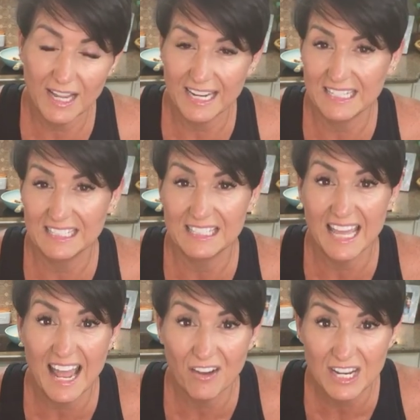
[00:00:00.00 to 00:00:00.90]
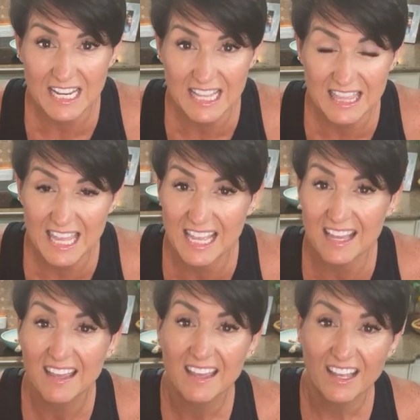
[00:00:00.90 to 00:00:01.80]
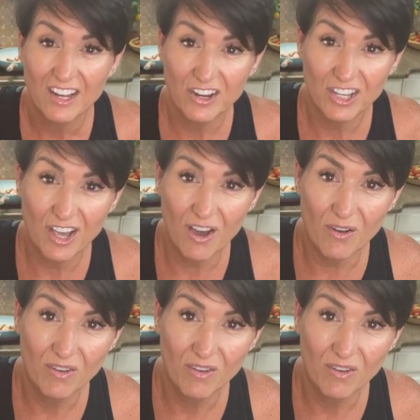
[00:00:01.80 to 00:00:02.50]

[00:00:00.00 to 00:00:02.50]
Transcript: I didn't set out anything. Here you go.